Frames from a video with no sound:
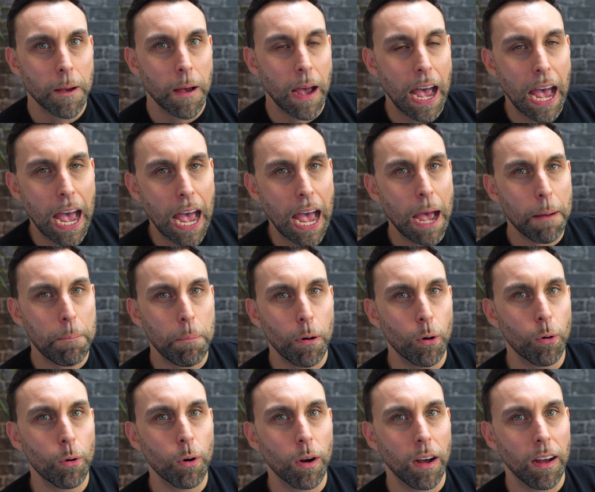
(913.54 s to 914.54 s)

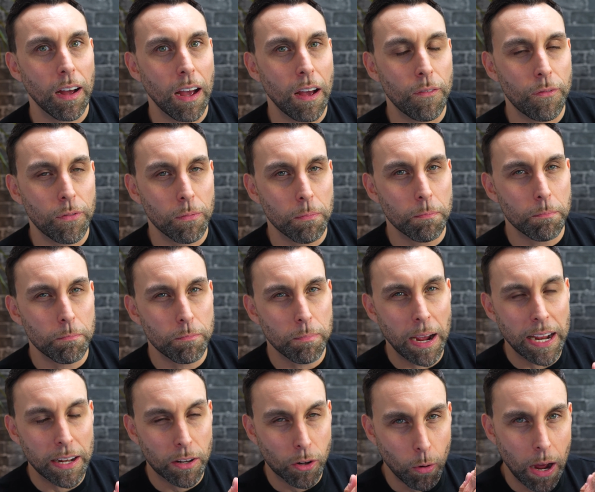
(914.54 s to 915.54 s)
Apple have
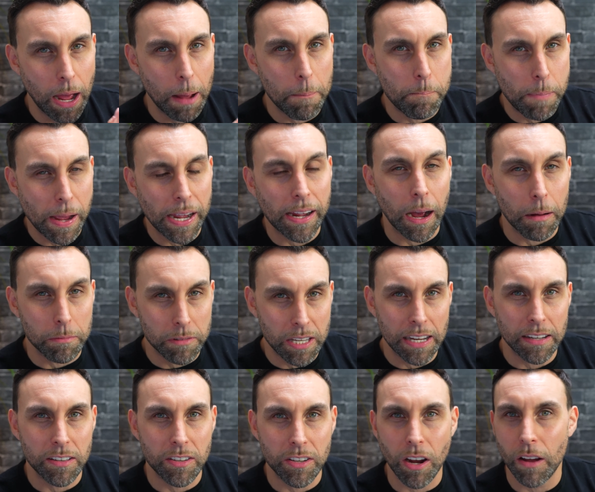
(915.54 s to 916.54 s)
made quite a big update
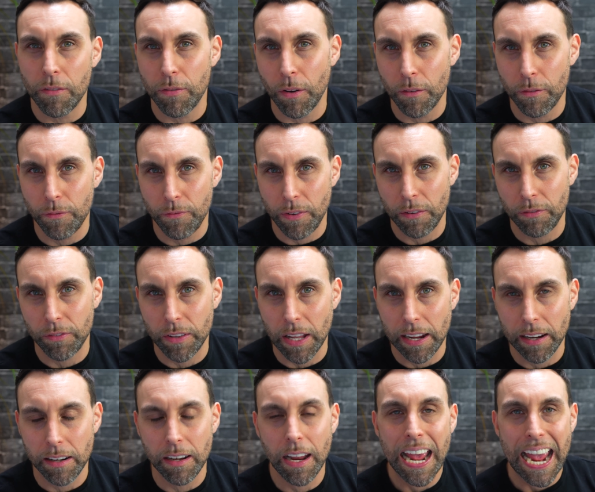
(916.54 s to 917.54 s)
to the iPhone
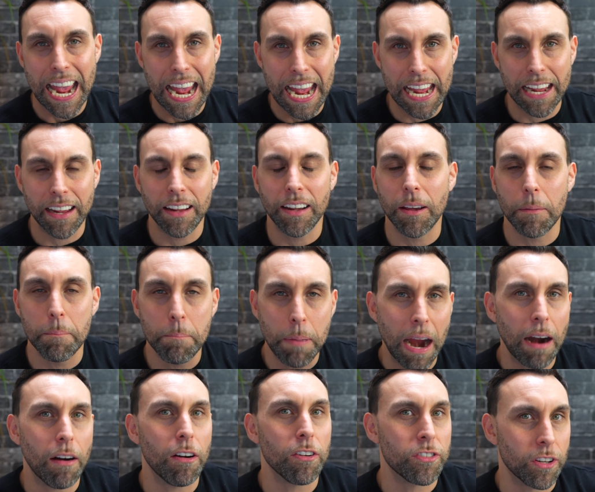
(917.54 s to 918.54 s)
15 in
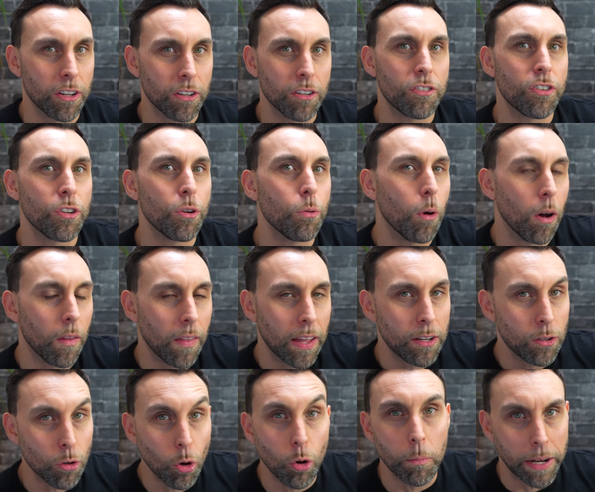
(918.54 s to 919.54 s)
comparison to what they
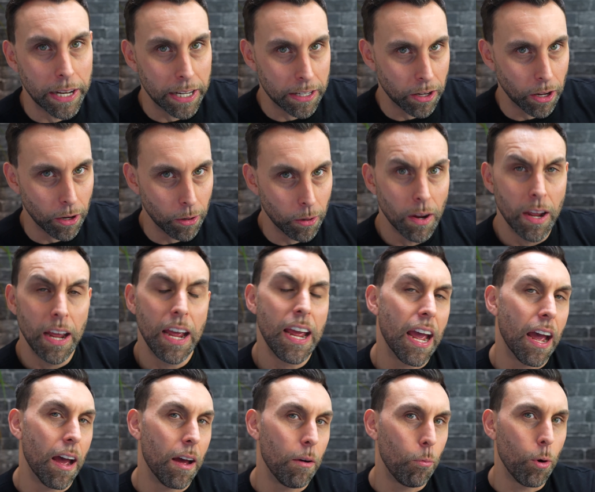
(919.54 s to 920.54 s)
normally do.
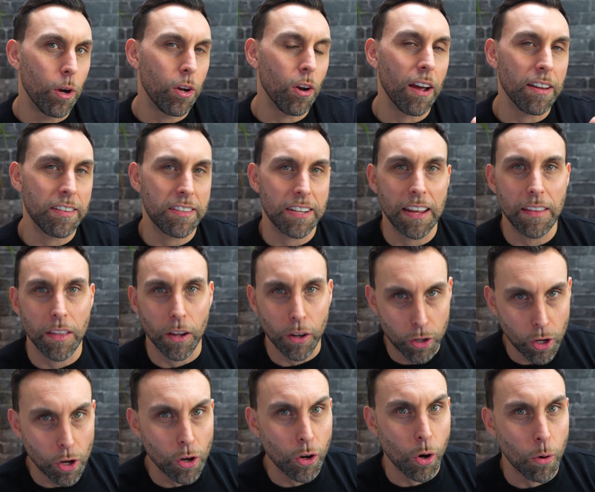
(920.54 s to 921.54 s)
Would I say that
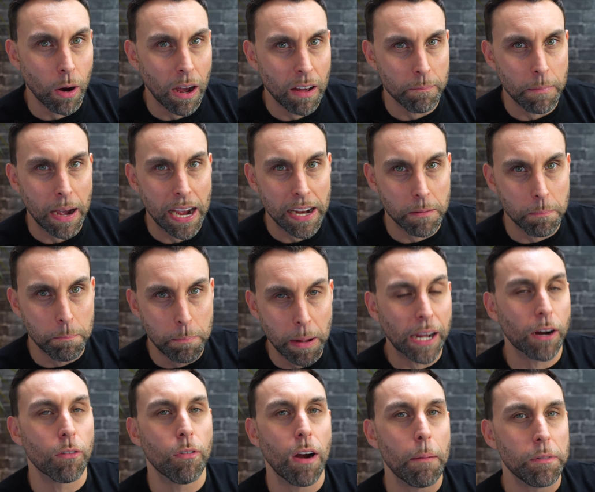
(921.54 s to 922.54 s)
Google have made bigger
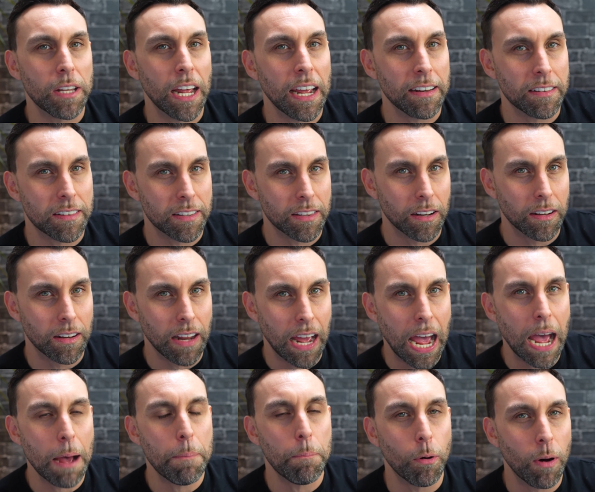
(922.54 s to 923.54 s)
updates than
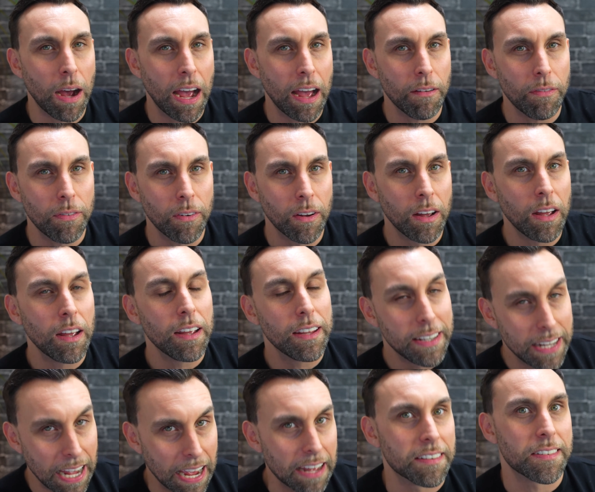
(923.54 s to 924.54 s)
Apple have?
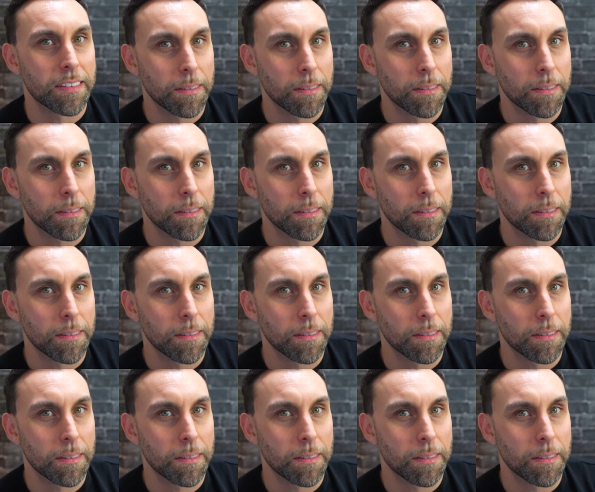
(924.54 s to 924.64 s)
Yes.